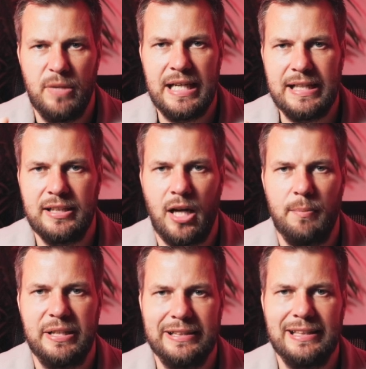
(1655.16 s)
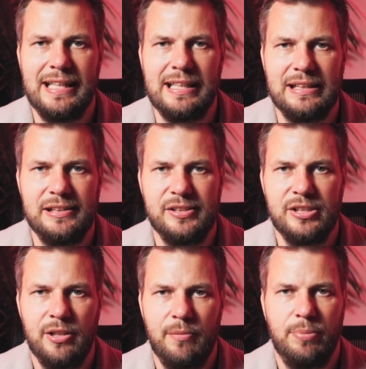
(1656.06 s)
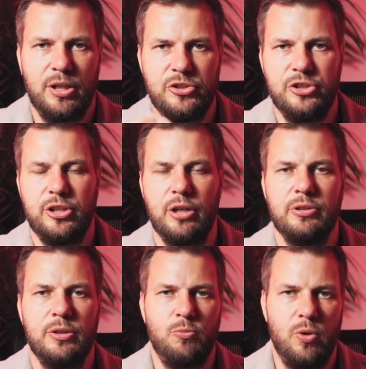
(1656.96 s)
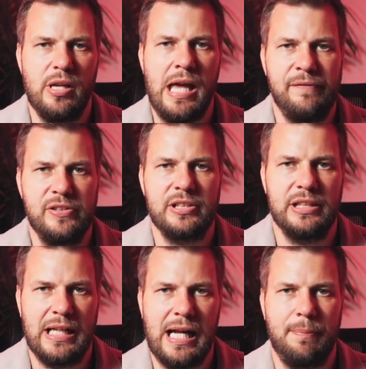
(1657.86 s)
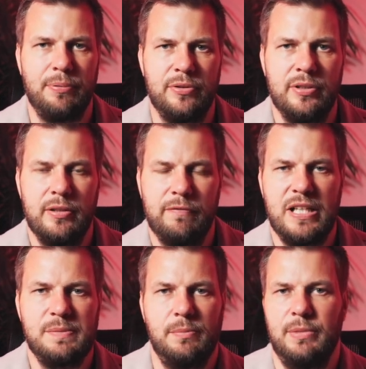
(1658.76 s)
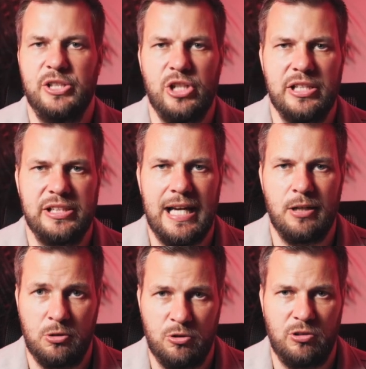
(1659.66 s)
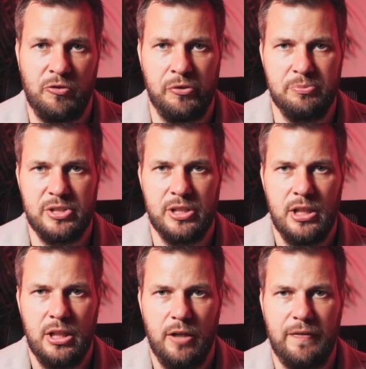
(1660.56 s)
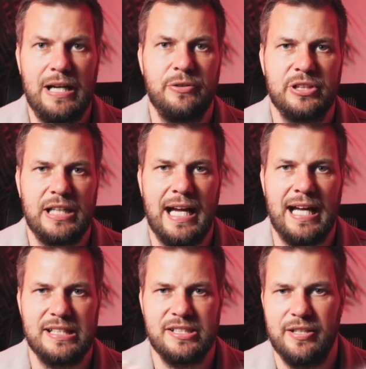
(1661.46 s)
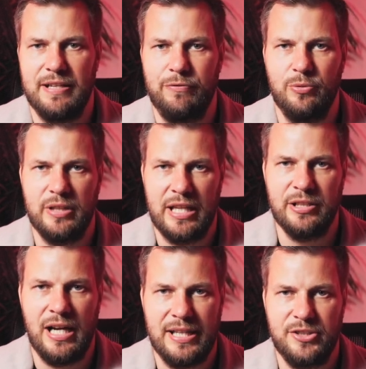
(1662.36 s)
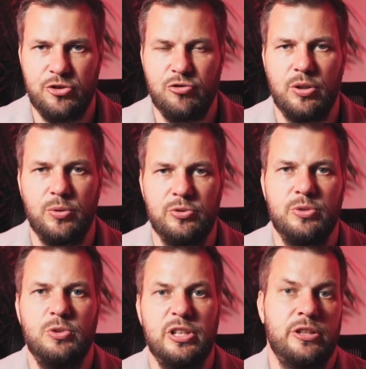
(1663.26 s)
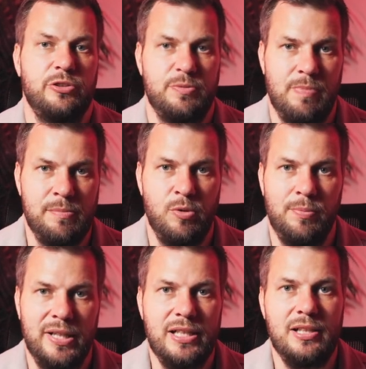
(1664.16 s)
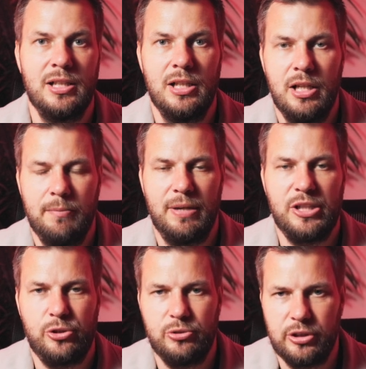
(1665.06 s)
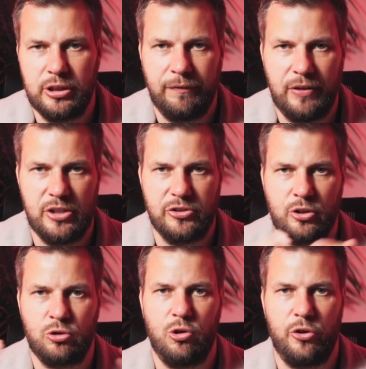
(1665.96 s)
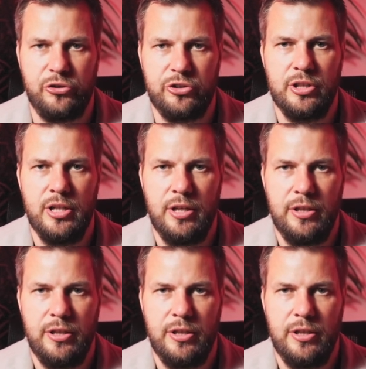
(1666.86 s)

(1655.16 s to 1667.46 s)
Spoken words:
incoming leads because you don't know whatever's going to happen. Facebook may change the algorithms of how to get ads, so therefore then your ads struggle. So what you're going to do, spend more money, make sure you're diverse across